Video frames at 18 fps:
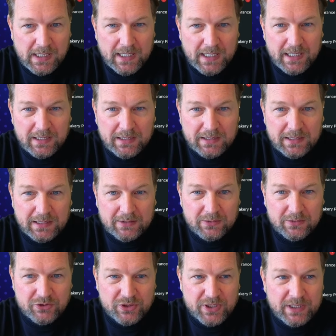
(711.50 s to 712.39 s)
and
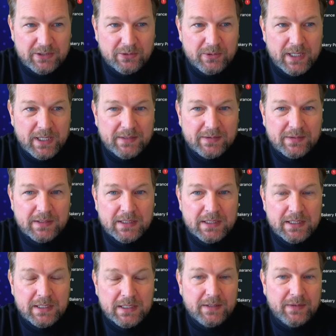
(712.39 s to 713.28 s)
click on generate.
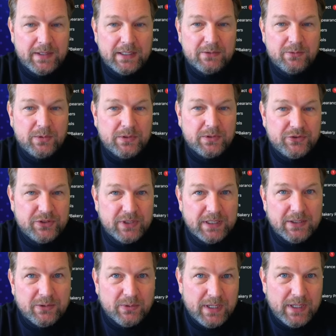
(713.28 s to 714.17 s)
Then it will
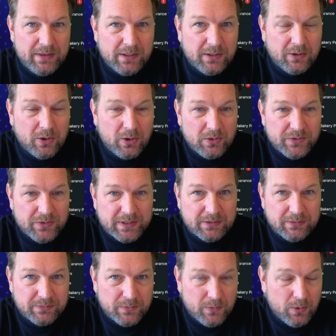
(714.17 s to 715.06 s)
generate the
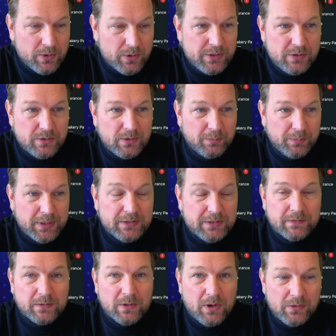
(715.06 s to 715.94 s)
content for you, a
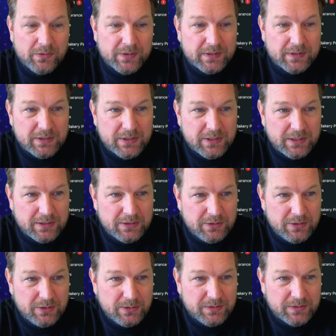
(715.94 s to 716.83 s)
piece of content that you
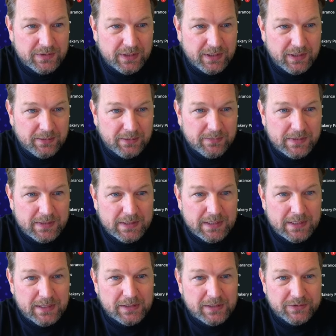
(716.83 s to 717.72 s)
can use here.
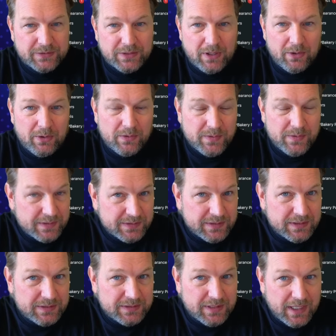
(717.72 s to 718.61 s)
So
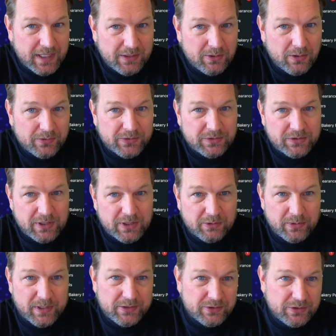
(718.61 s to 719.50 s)
this is a content
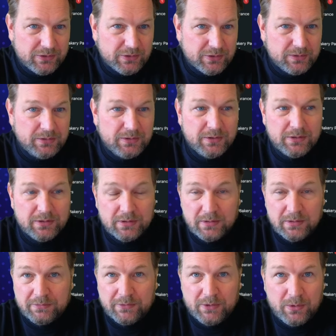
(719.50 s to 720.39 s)
generation tool. You
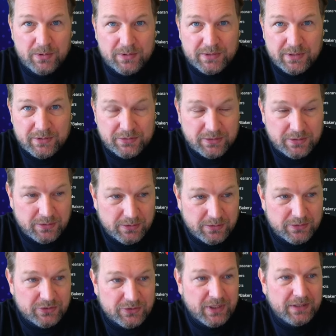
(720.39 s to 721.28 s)
could, of course, also
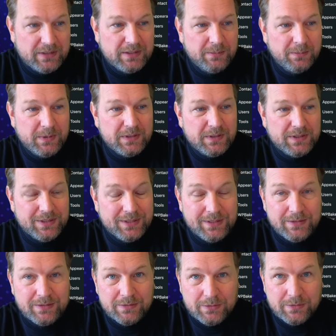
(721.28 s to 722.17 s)
use
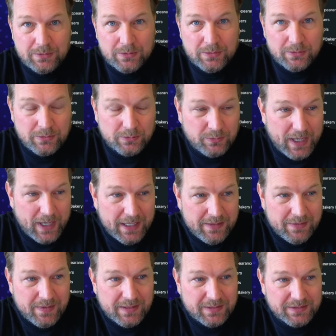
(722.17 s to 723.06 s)
ChatGPT to
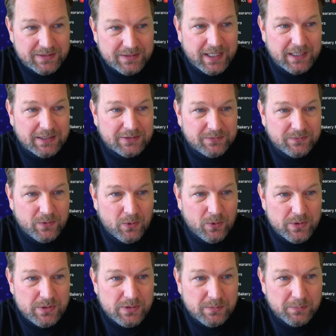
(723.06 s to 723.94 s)
write this text
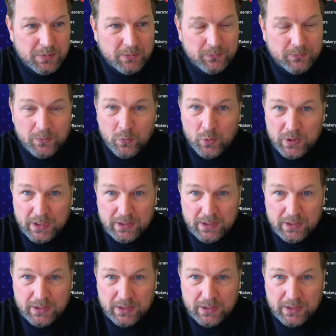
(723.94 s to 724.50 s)
for you. But from